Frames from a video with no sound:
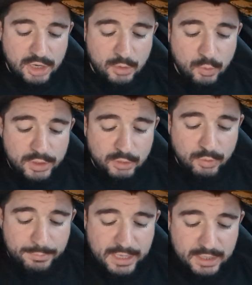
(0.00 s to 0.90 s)
I wonder
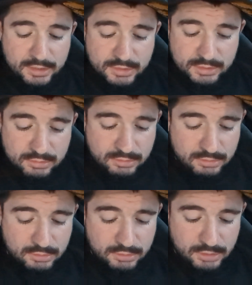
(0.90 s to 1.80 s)
what
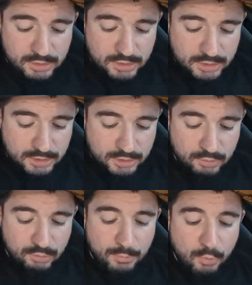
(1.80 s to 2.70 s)

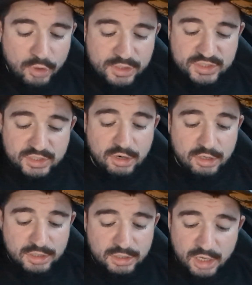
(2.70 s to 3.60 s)
more this cigar
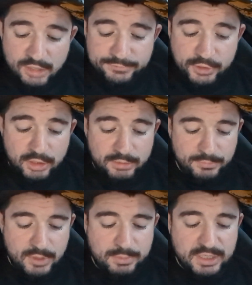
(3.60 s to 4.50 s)
can offer.
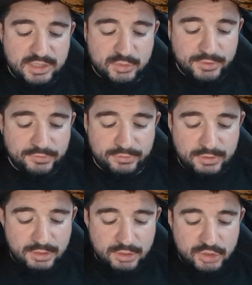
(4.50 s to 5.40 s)
It begins with
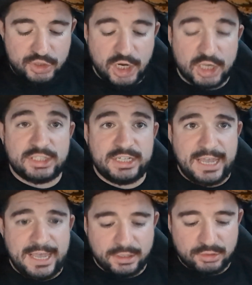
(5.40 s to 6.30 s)
chocolate
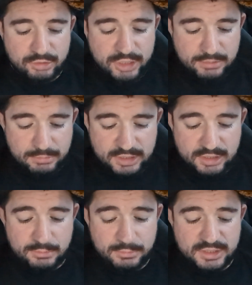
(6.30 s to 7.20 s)
egg cream. I
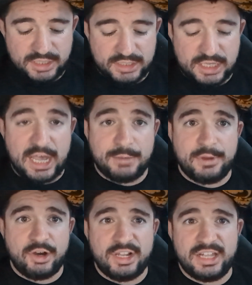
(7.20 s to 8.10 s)
think he means like the
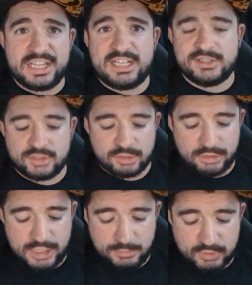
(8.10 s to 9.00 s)
Cadbury like Easter
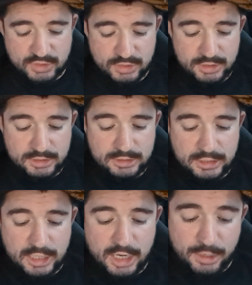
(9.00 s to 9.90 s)
creams.
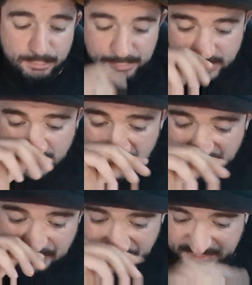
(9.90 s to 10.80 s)
Plum,